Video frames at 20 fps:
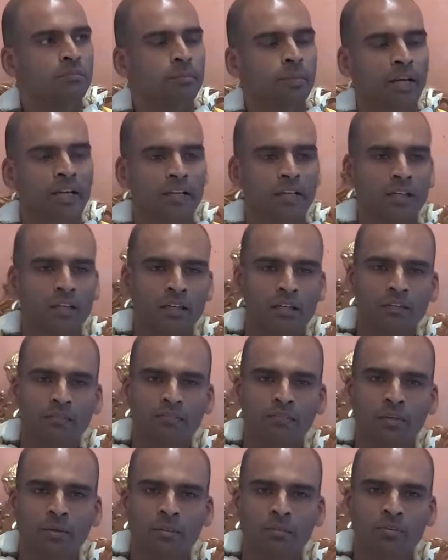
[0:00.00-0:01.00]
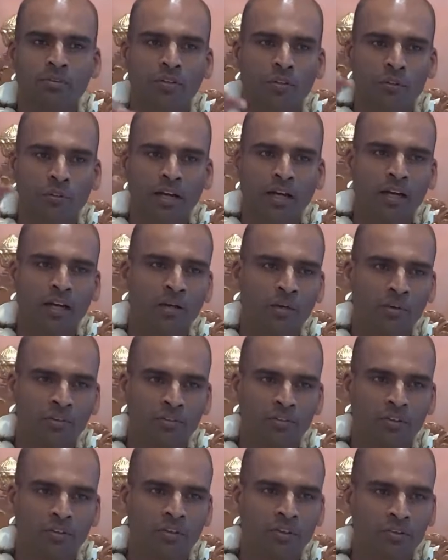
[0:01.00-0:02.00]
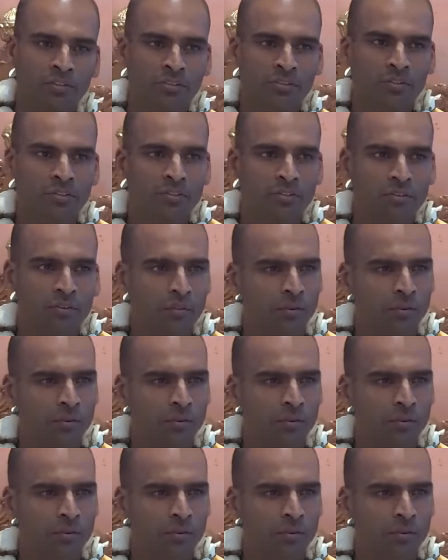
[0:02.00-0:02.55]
begging from some houses